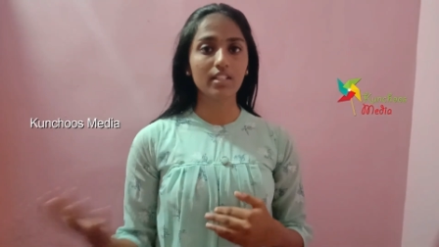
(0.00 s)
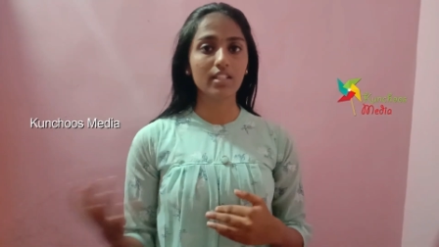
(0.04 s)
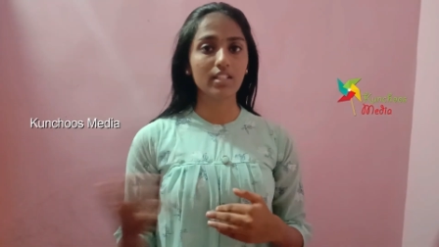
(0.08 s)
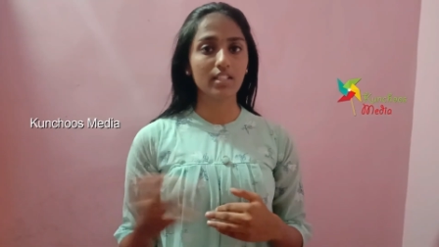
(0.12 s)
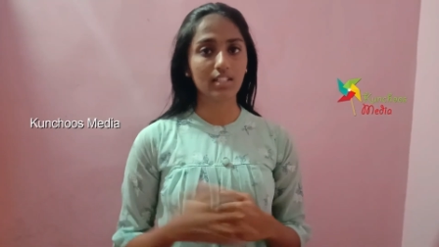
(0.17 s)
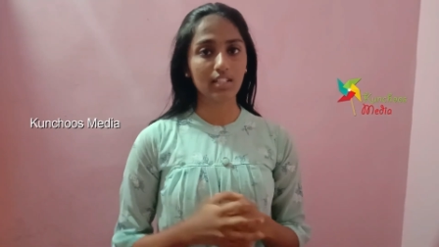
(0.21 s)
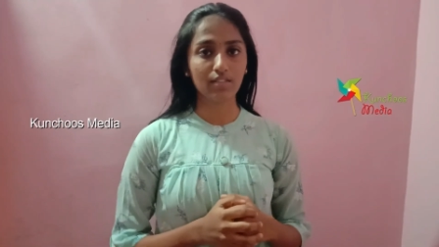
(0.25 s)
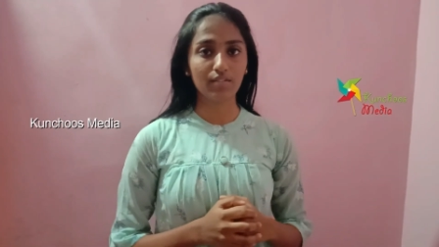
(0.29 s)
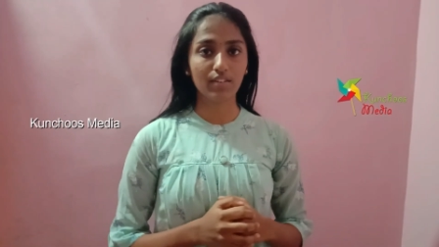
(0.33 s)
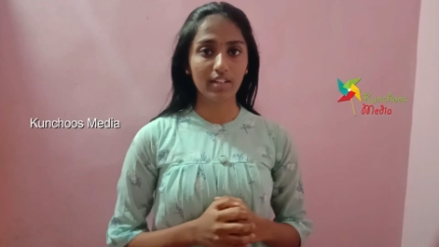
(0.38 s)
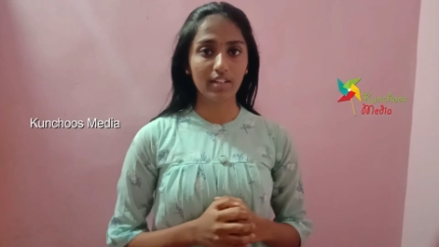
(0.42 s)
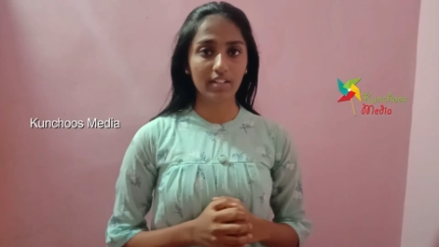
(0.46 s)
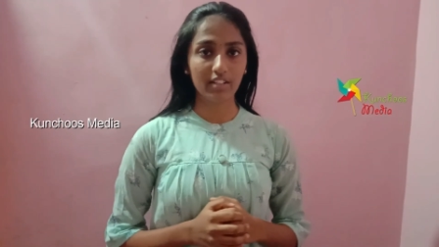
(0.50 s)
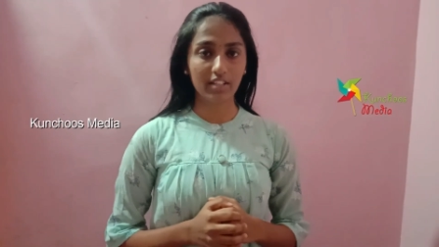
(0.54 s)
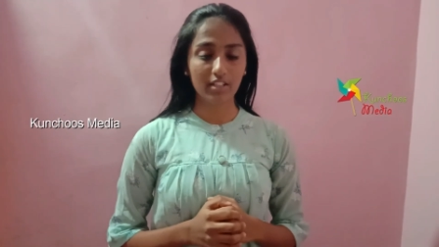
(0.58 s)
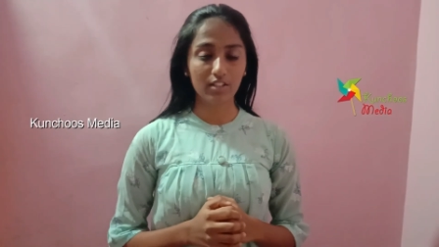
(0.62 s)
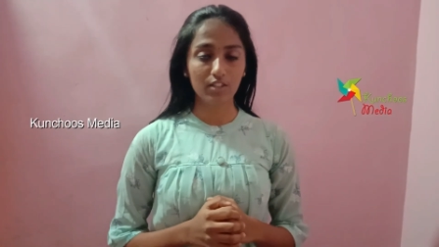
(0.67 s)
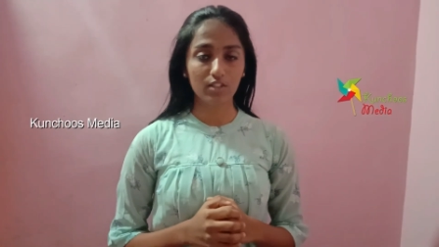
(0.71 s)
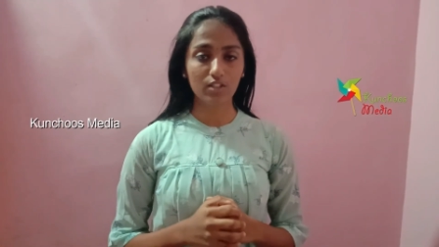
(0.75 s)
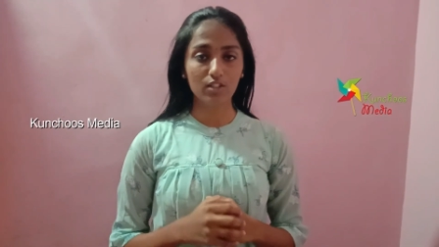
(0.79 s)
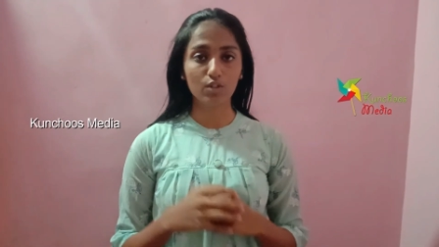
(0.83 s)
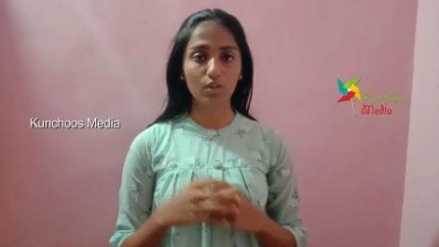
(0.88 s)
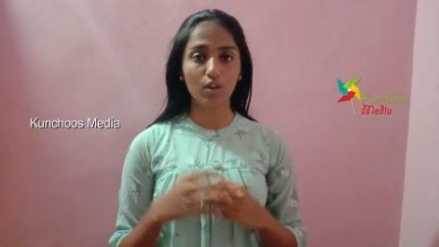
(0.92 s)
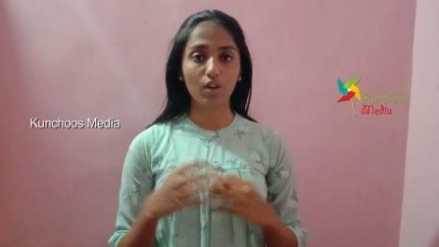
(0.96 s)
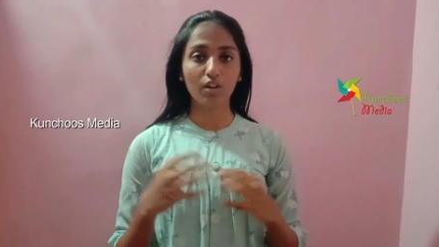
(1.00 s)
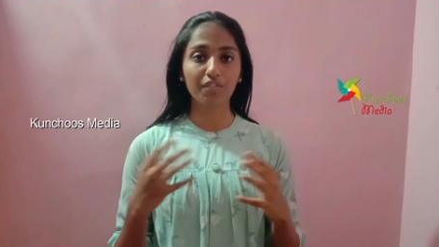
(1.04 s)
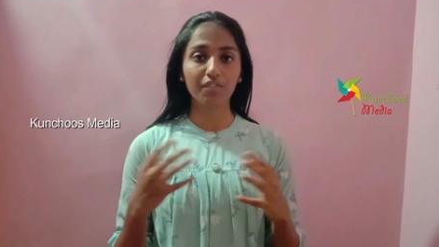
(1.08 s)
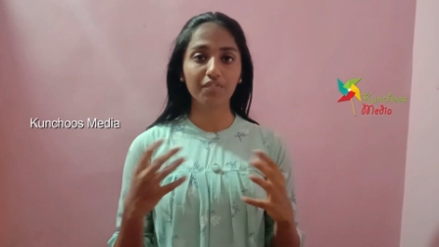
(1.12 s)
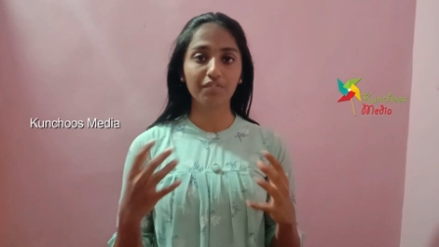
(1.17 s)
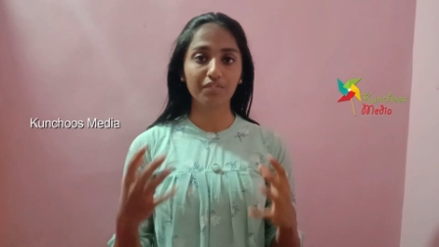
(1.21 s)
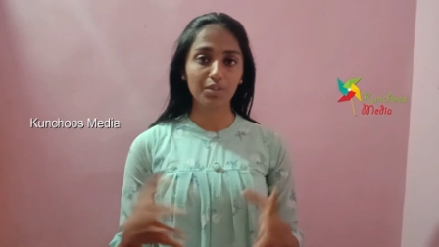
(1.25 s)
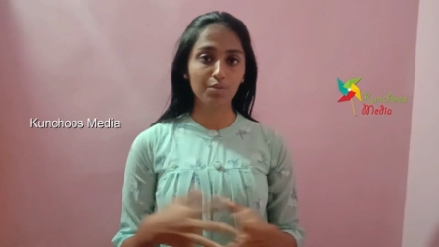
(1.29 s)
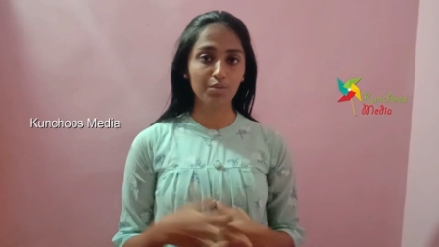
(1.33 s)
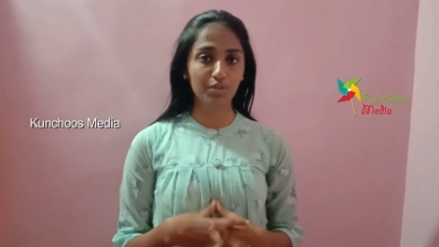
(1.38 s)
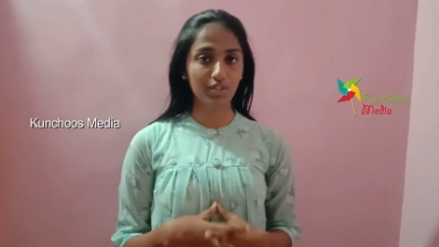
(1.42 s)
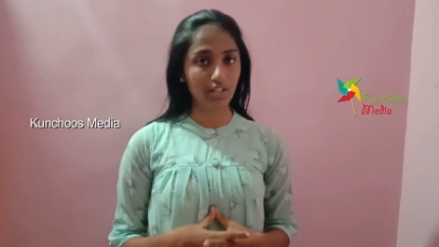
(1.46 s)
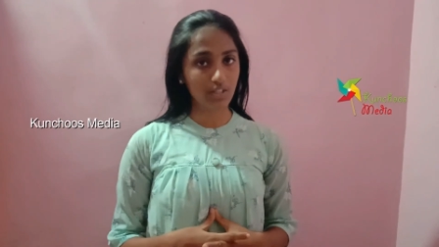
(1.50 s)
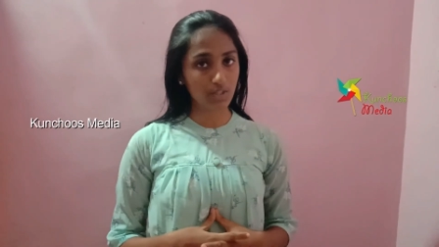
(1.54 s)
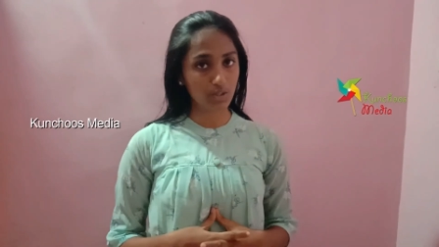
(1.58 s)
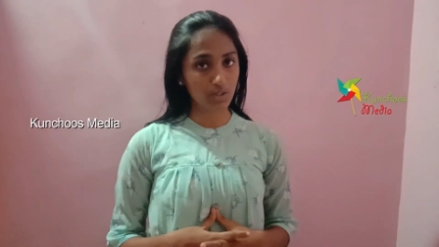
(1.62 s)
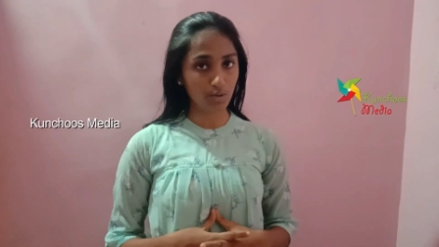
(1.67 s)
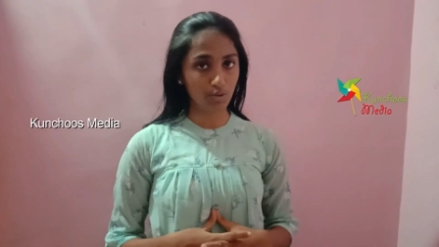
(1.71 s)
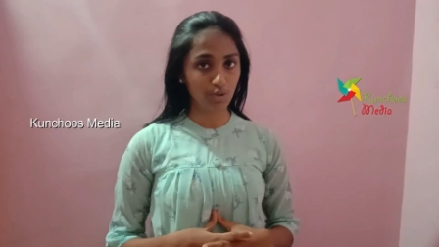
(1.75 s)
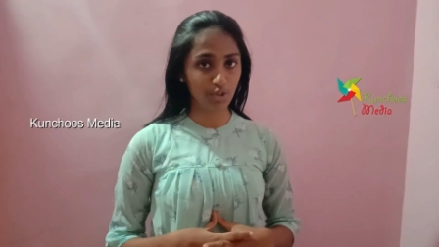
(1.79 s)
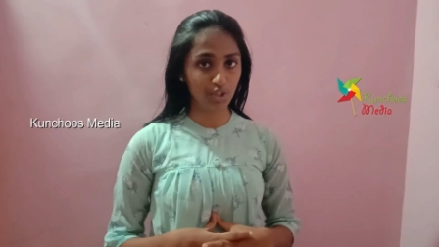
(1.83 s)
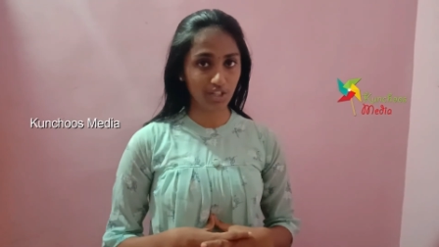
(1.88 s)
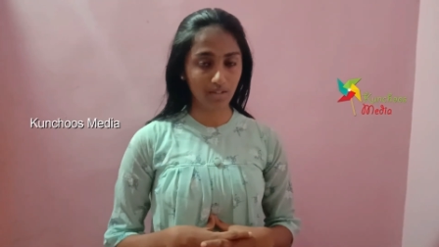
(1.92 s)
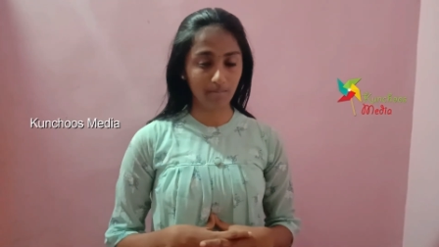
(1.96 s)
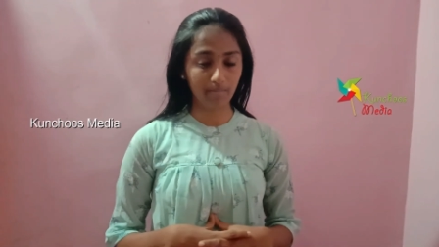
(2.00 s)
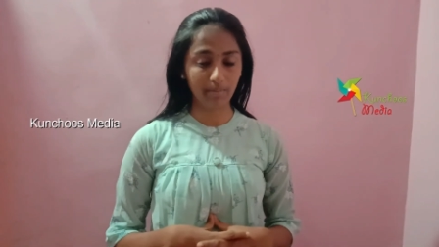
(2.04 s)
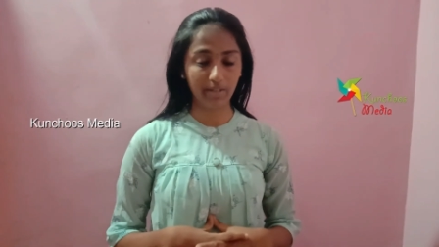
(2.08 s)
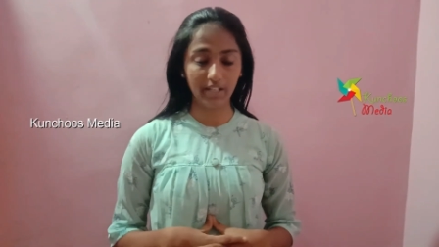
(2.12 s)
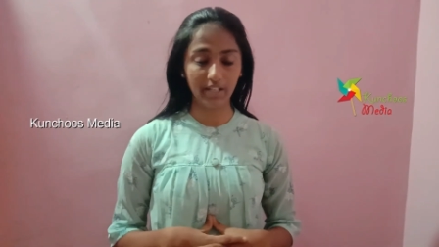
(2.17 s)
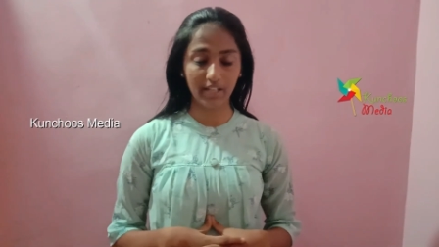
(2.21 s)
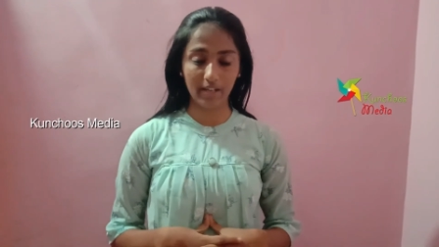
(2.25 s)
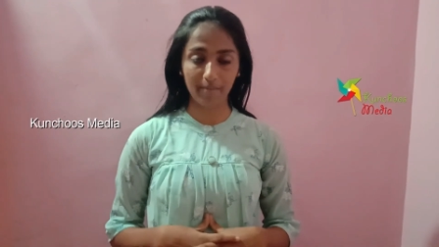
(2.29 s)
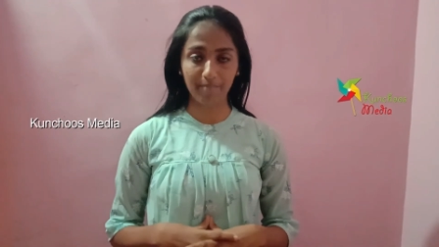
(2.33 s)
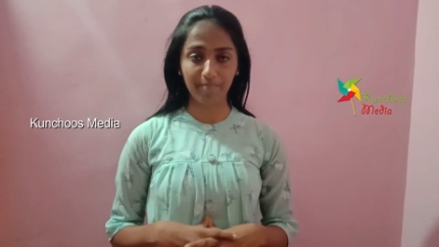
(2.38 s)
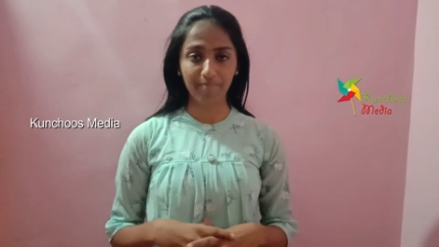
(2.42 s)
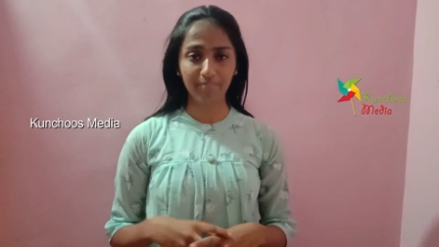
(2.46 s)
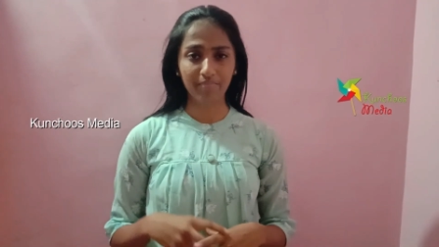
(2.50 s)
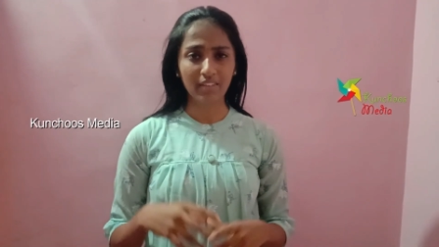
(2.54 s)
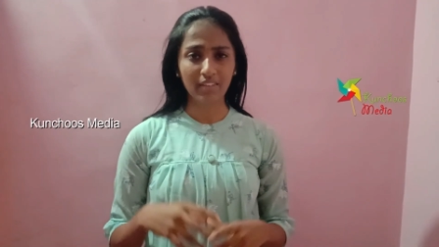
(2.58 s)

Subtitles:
disadvantages of using social media.